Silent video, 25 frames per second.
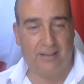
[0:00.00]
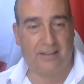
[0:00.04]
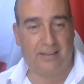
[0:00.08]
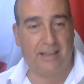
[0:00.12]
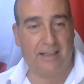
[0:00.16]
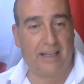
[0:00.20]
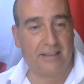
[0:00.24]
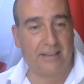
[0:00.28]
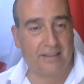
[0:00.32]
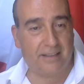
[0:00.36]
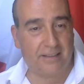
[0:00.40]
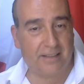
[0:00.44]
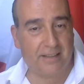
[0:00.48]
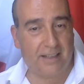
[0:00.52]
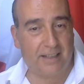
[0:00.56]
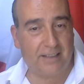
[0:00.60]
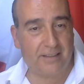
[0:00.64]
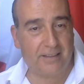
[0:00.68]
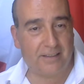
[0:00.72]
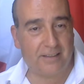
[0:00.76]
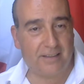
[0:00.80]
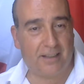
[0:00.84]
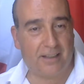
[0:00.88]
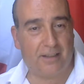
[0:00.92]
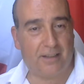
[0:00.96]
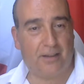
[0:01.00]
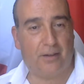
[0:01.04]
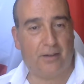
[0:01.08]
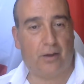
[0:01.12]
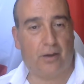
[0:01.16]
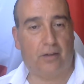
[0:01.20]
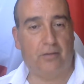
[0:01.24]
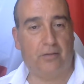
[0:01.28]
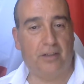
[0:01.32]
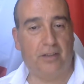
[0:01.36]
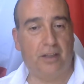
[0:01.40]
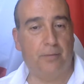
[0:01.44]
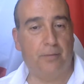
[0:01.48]
Data sets
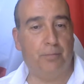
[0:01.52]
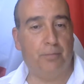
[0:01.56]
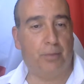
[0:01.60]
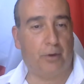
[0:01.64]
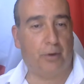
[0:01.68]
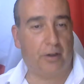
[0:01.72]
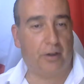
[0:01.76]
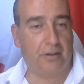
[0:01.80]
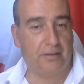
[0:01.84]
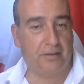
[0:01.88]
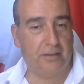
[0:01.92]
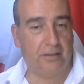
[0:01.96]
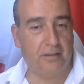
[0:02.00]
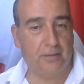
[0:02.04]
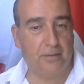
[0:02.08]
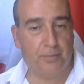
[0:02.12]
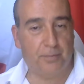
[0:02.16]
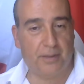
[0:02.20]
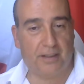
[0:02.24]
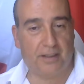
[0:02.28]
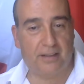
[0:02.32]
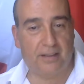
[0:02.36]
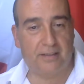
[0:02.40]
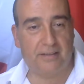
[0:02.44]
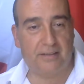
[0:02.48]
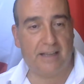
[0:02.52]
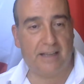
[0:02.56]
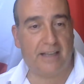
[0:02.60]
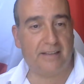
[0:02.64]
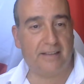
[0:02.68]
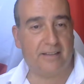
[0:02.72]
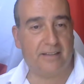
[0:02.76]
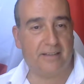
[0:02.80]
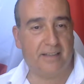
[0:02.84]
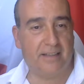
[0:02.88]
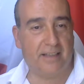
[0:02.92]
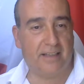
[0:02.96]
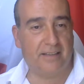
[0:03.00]
are really important because
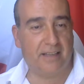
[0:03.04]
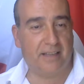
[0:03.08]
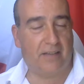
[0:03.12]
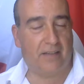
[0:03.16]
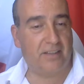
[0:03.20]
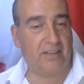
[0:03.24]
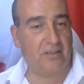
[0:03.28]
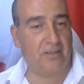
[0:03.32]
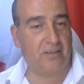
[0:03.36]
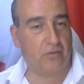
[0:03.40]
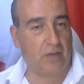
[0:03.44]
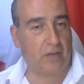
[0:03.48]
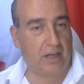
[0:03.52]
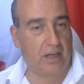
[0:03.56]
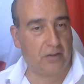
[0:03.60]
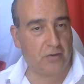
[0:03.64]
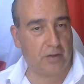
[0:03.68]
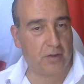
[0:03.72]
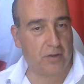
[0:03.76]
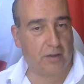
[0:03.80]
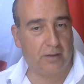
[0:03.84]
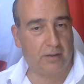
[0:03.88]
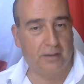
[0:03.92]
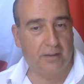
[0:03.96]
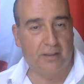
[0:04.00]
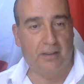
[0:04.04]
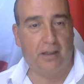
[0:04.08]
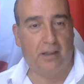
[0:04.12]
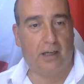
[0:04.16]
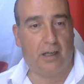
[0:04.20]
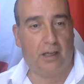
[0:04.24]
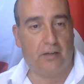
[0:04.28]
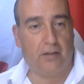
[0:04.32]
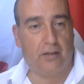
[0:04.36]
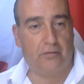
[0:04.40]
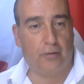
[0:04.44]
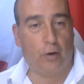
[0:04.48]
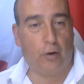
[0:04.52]
data sets have a structure
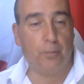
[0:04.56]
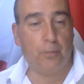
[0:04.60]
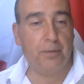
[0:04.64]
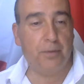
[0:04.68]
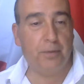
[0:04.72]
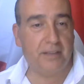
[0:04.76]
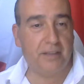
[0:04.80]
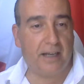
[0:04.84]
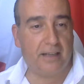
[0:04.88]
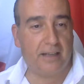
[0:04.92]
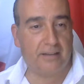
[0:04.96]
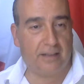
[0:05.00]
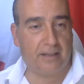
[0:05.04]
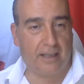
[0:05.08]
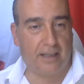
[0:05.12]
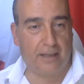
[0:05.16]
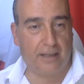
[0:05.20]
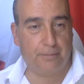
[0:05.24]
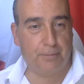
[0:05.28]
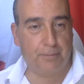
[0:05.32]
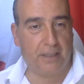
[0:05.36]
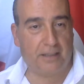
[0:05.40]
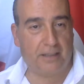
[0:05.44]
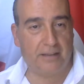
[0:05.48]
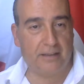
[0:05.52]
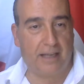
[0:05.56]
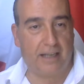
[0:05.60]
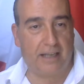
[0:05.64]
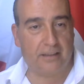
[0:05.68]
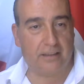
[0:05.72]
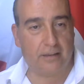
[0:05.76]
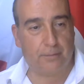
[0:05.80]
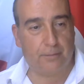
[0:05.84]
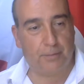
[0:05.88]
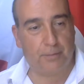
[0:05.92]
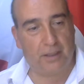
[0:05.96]
of open data and big data.